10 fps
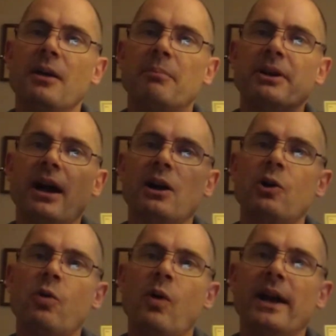but not
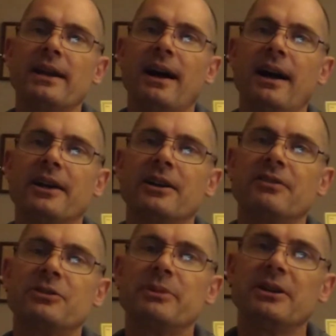quite high
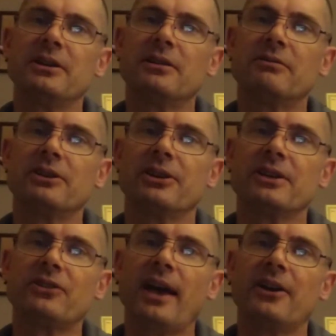enough to be really
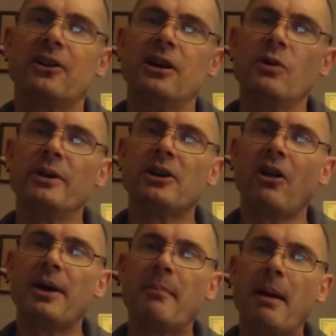a tenor. We
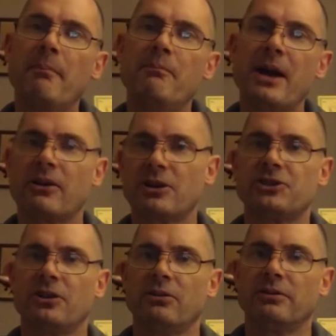call them
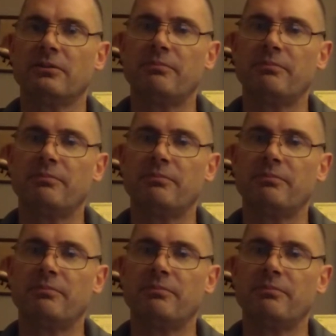baritone.